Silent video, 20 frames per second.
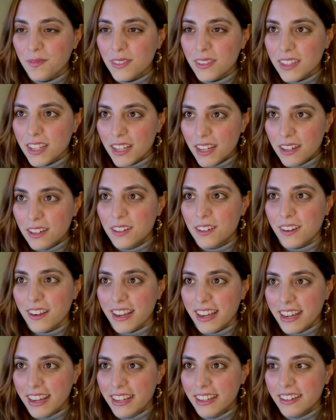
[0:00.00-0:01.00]
That,
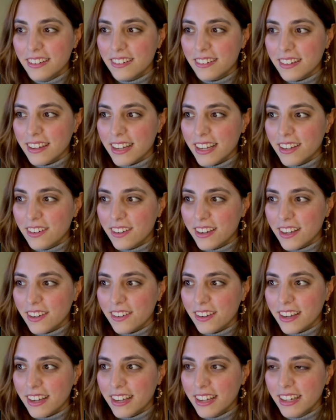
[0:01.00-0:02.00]
okay, okay, okay,
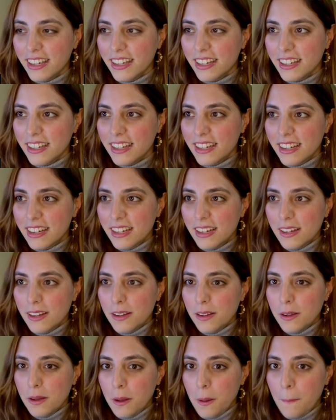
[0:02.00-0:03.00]
okay.
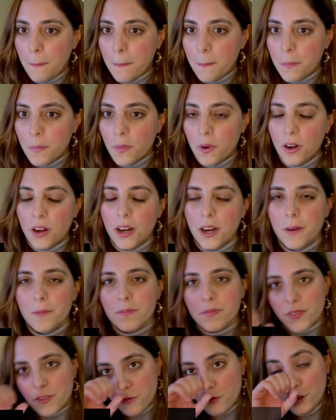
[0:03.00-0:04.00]

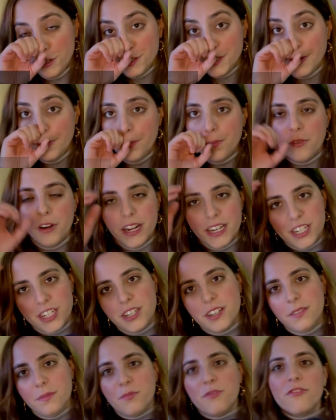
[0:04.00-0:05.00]
Um, first
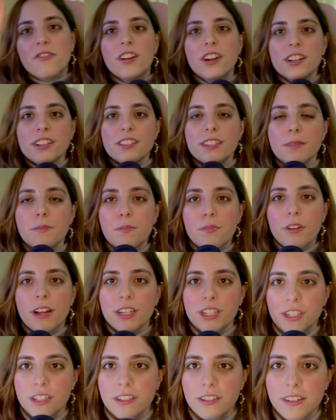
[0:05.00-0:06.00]
impression. First
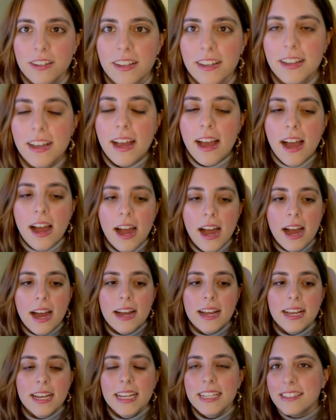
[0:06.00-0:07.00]
impression.
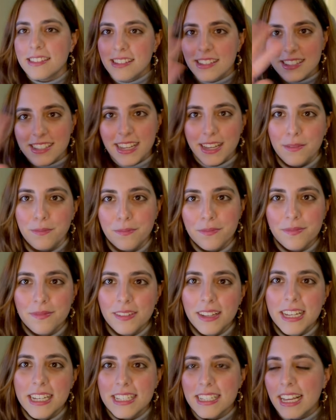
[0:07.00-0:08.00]
It's the same.
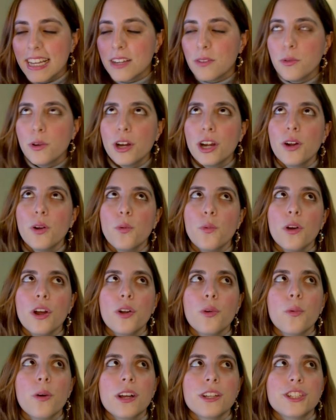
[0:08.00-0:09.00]
It's like we're
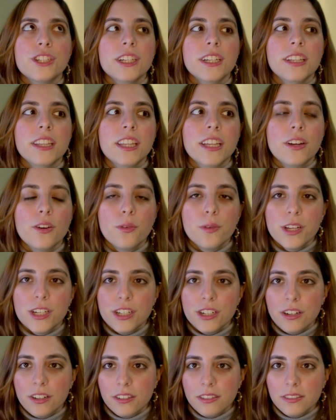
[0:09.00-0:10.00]
we're watching the
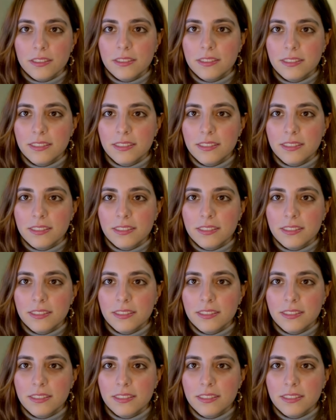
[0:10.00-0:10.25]
original.